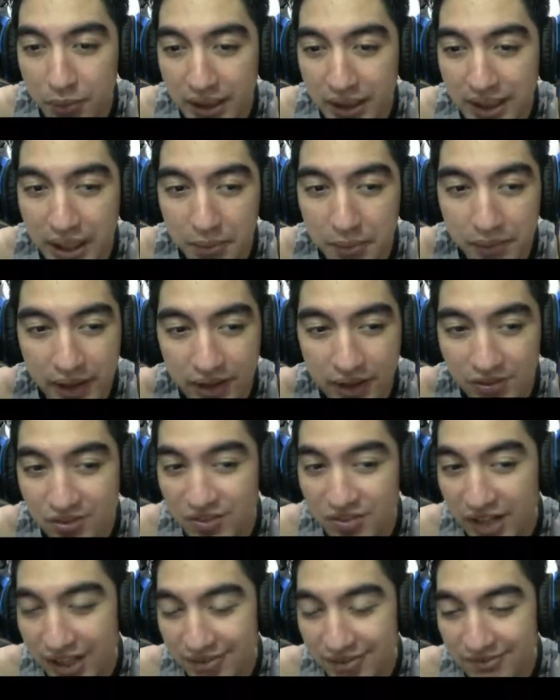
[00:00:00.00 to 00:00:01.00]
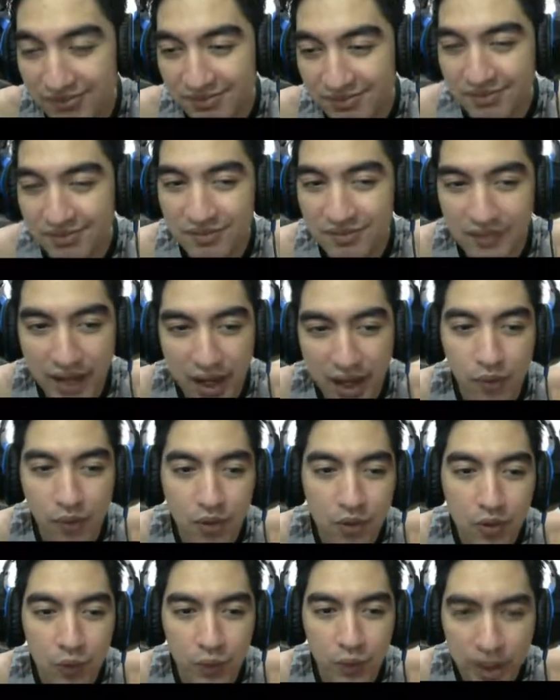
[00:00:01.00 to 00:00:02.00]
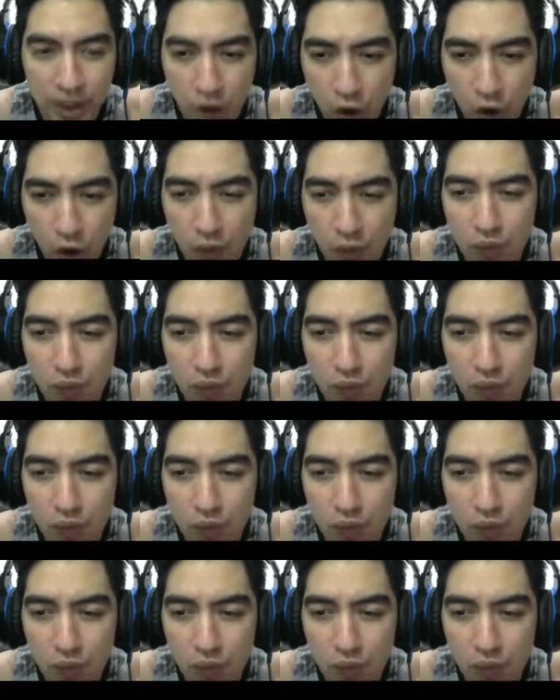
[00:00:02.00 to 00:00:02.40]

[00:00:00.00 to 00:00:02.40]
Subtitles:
game players, right? Now we go